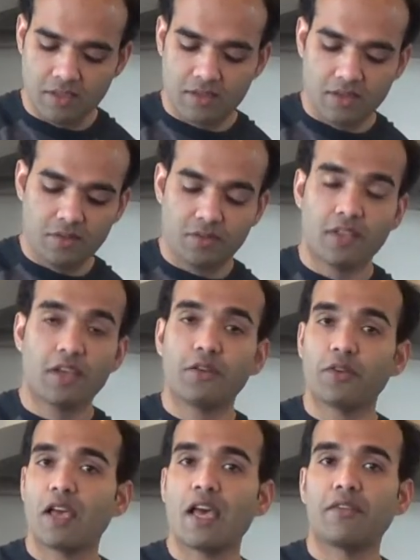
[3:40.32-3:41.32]
Now there
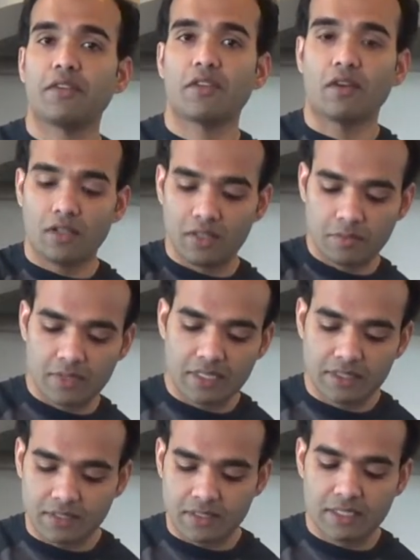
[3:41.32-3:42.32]
you have it, all the
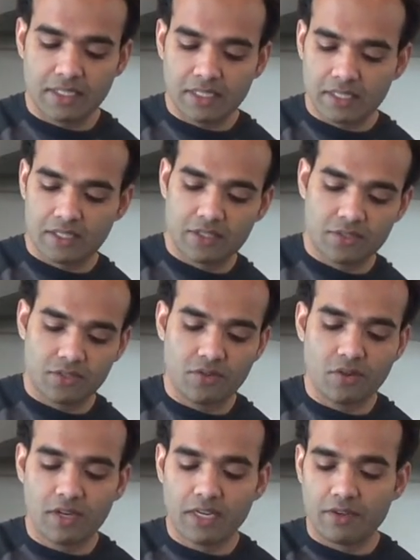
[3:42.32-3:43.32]
batter ready to go
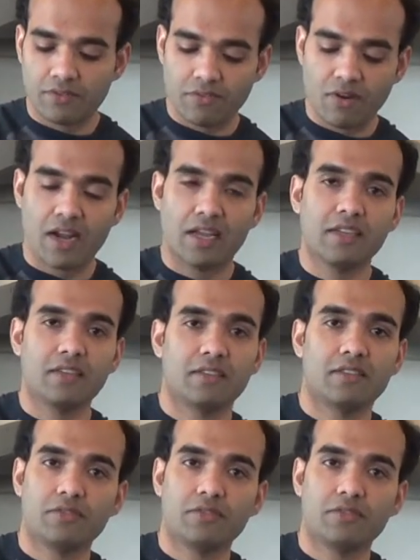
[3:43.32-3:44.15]
ahead and fry the